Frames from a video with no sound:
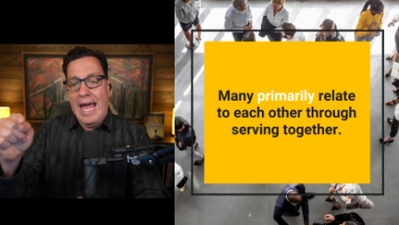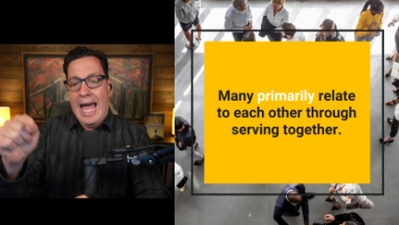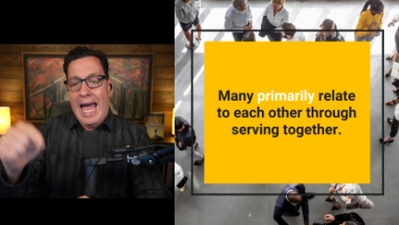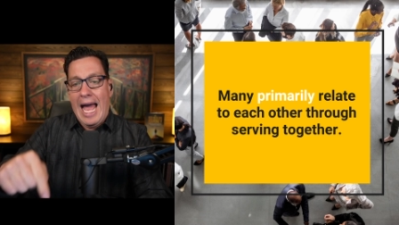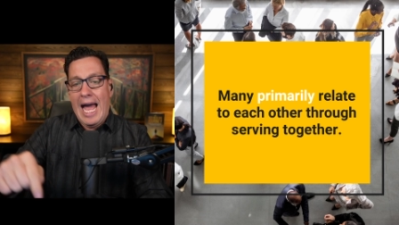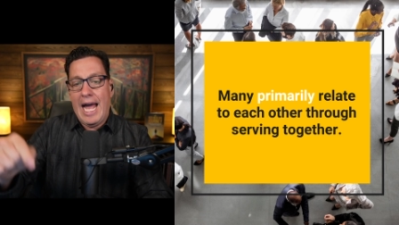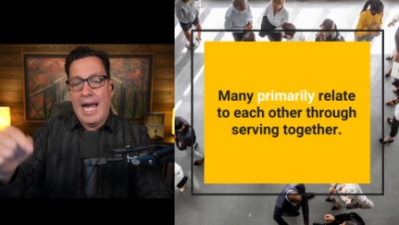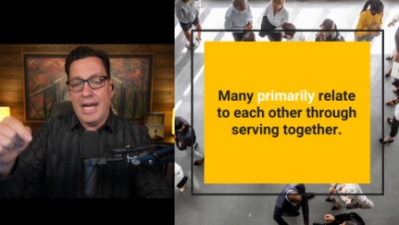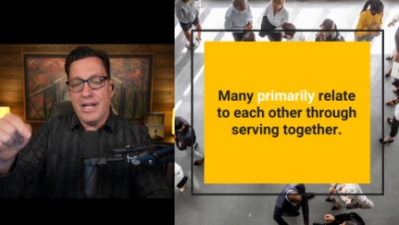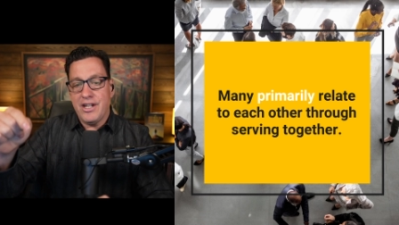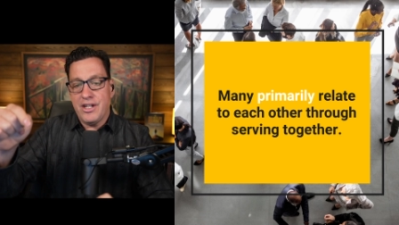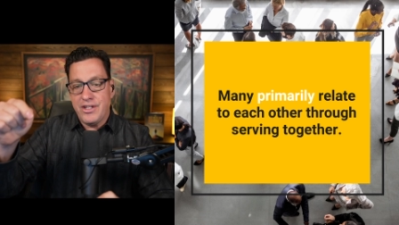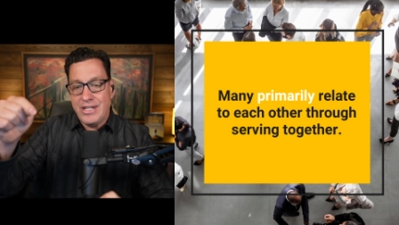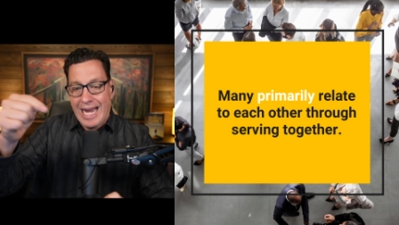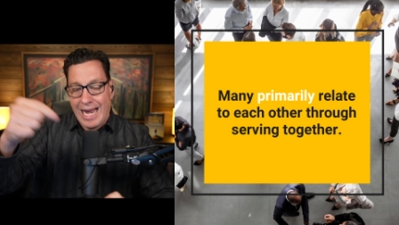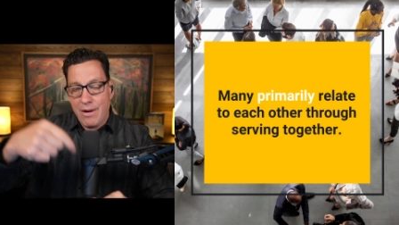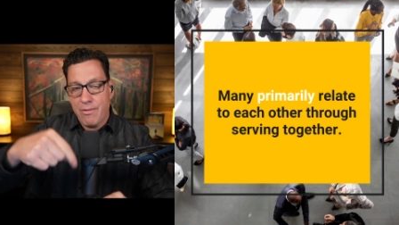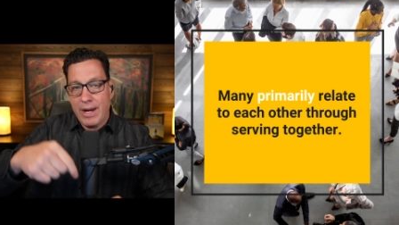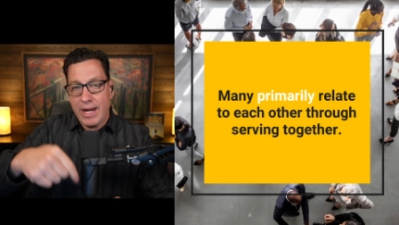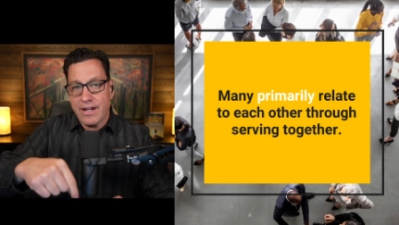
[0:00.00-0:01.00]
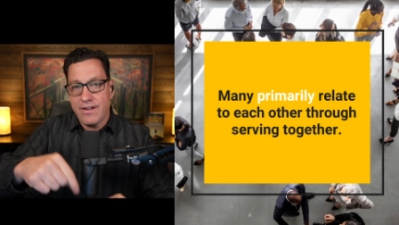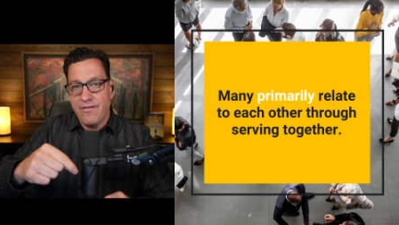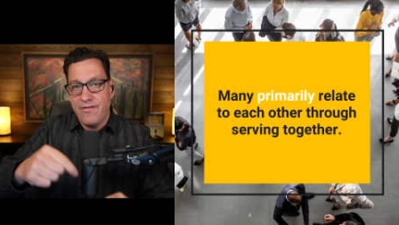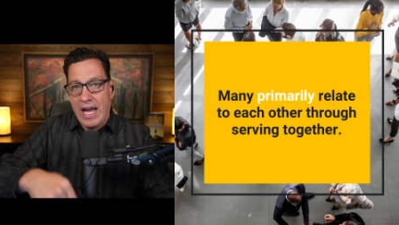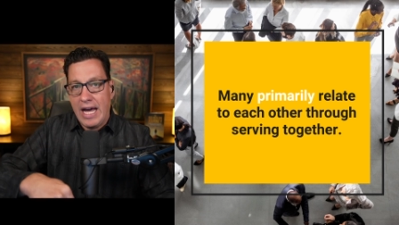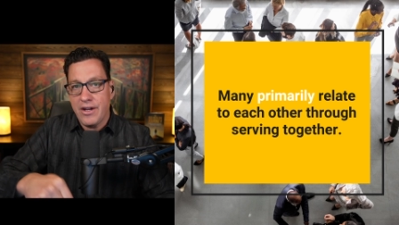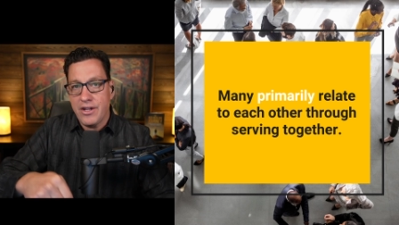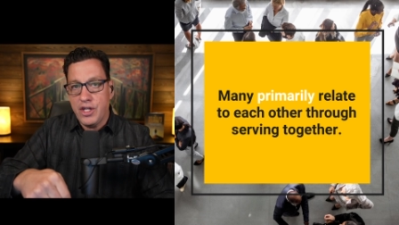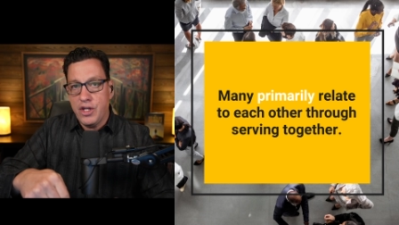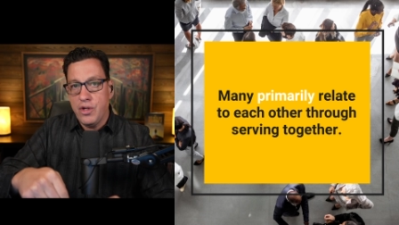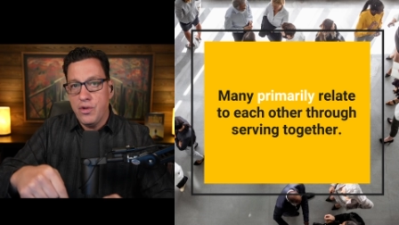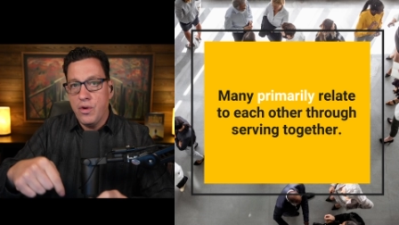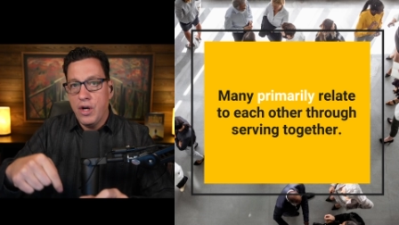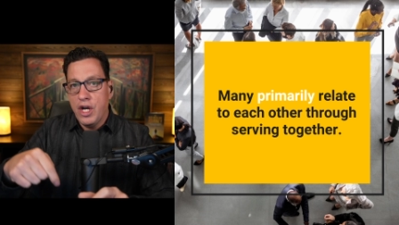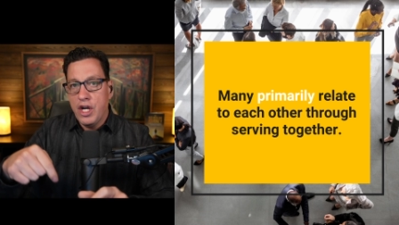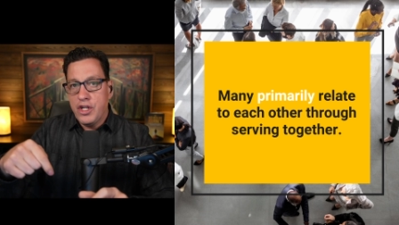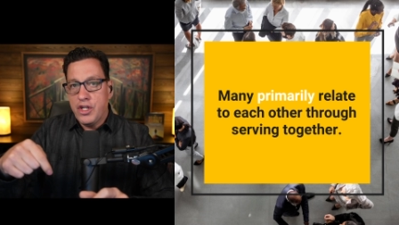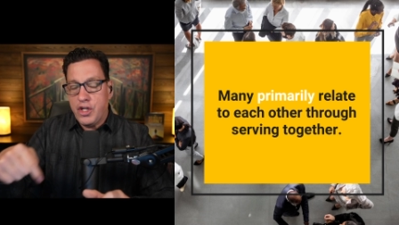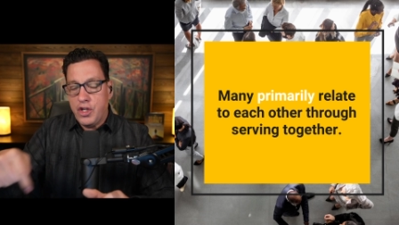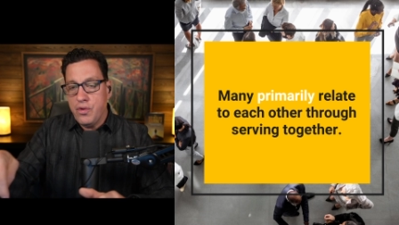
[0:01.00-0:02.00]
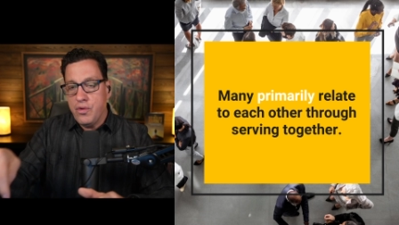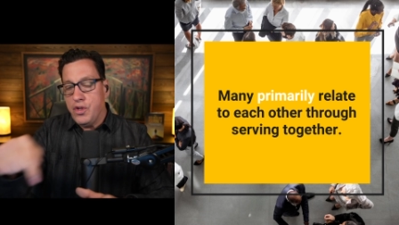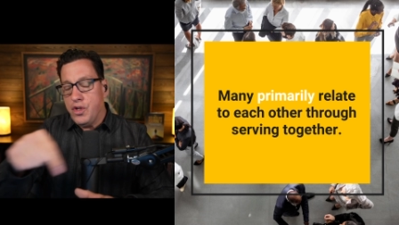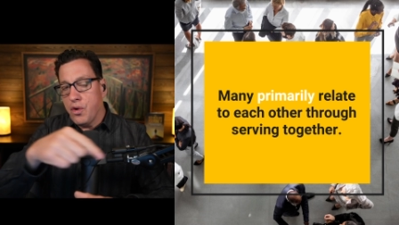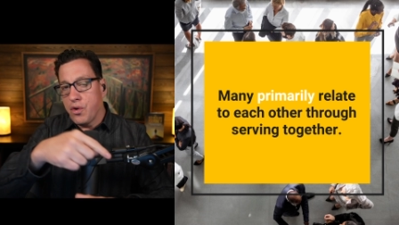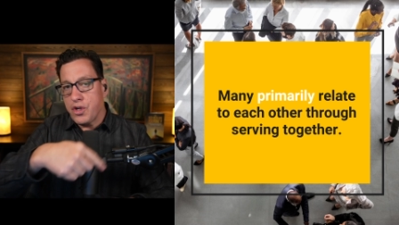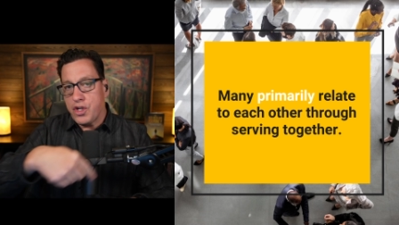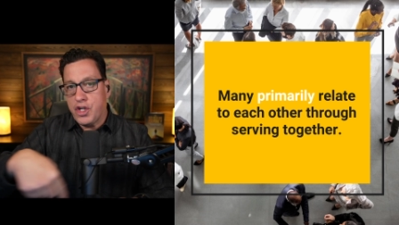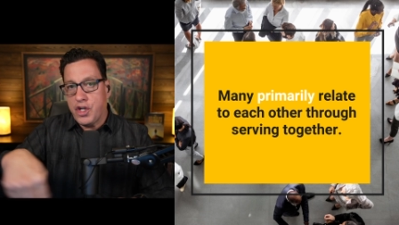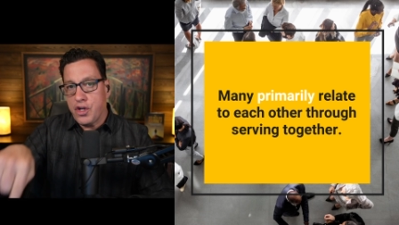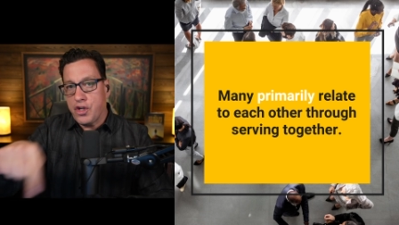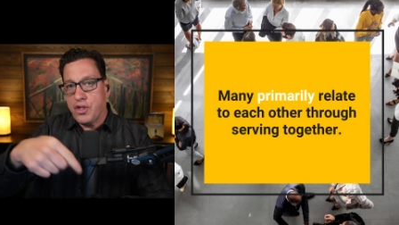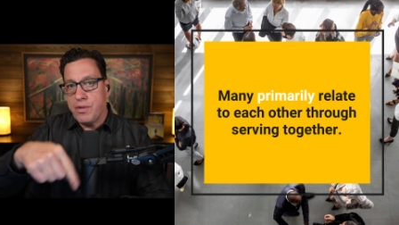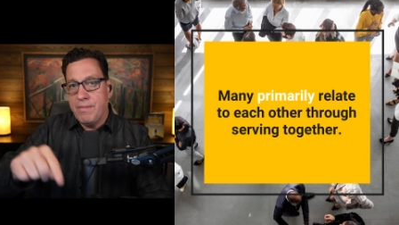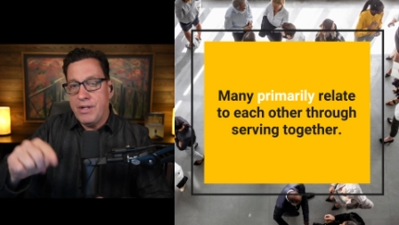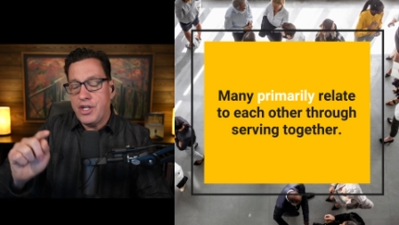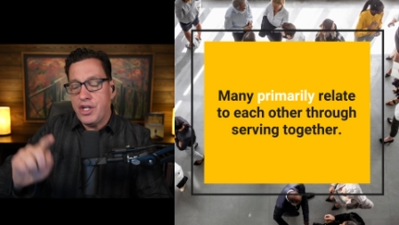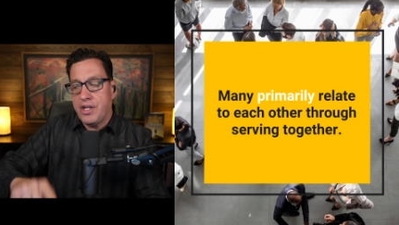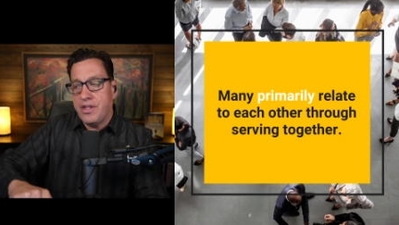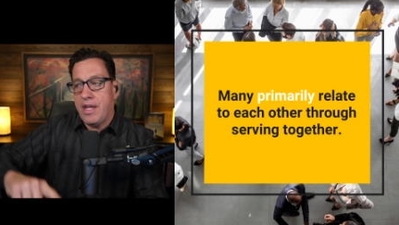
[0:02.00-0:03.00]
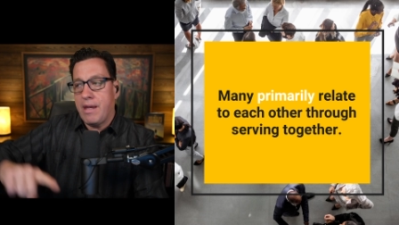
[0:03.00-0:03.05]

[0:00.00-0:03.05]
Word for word: add direct value to your church mission.